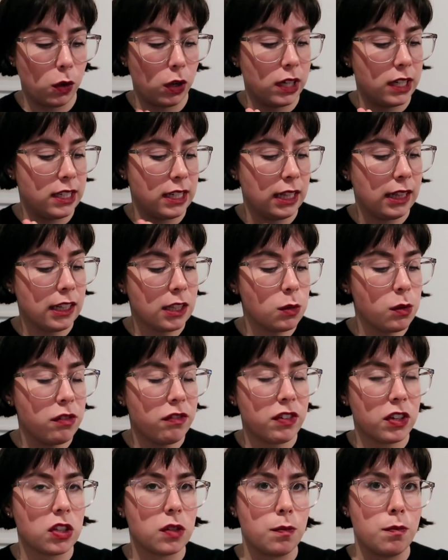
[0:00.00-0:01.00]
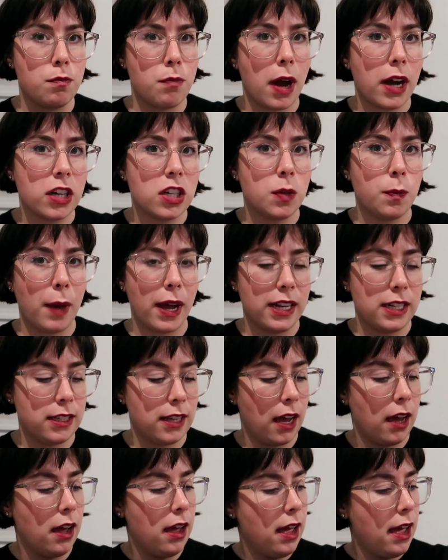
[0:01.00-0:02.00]
quality. This one feels much
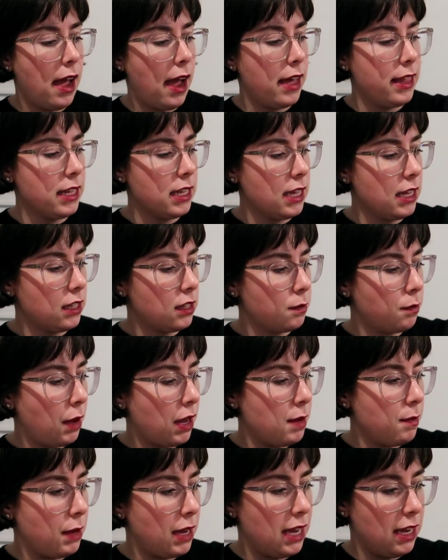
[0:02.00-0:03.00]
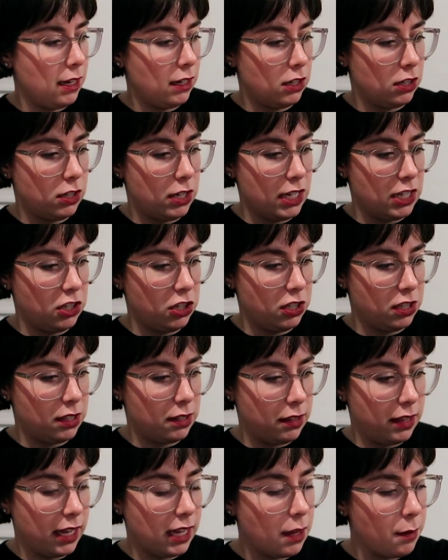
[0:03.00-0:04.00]
better. I think it's maybe, it's just
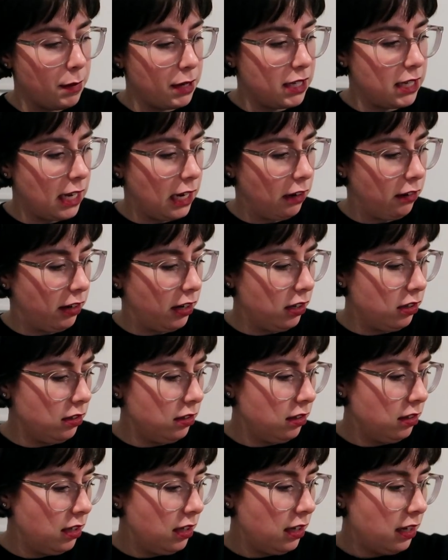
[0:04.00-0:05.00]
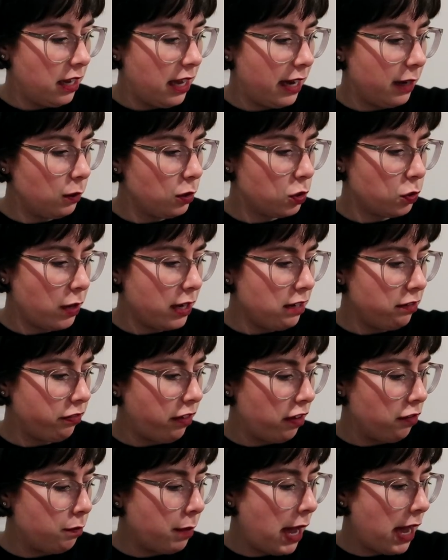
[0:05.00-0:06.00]
thicker material. And it was
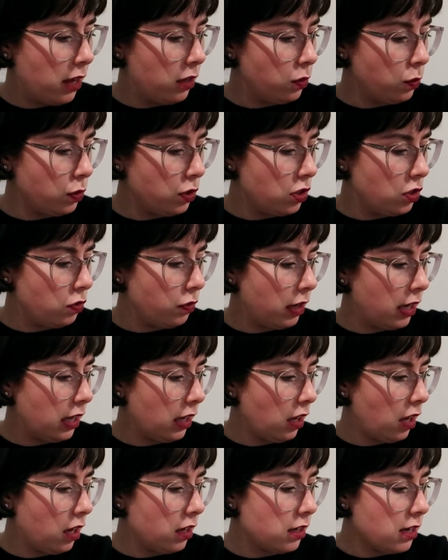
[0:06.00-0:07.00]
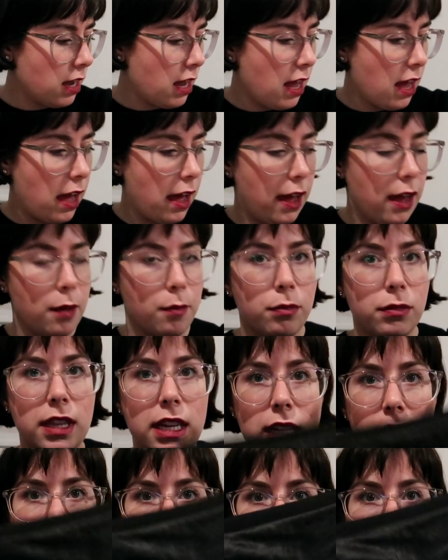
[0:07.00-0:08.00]
£25, which is really good.
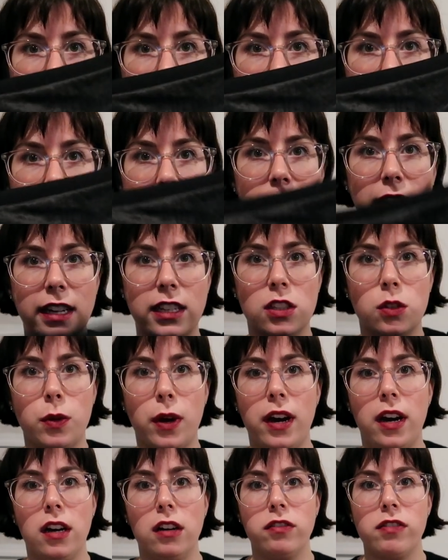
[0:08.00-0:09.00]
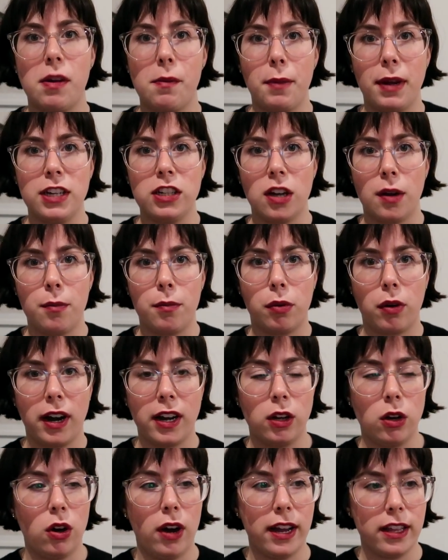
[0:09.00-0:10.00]
This I got in a size 12, and my jumper I
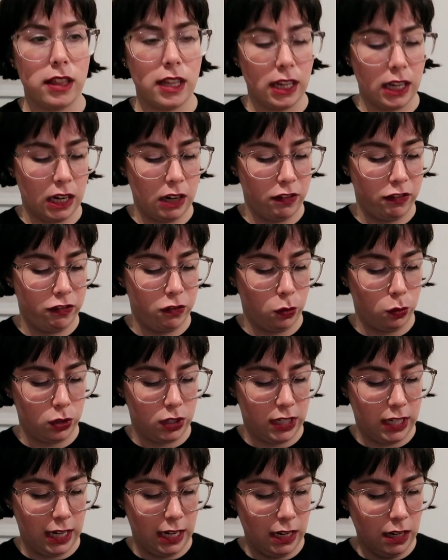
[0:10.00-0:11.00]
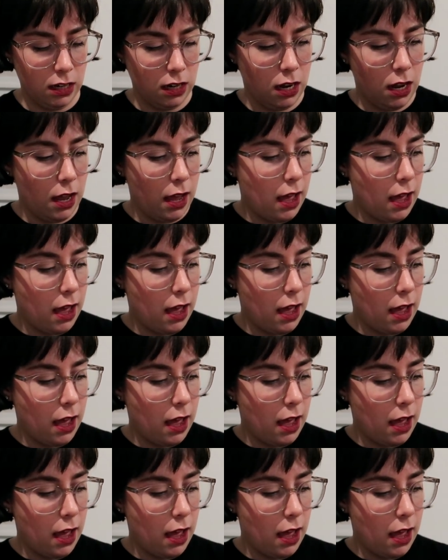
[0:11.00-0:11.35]
got, I think, in a 14.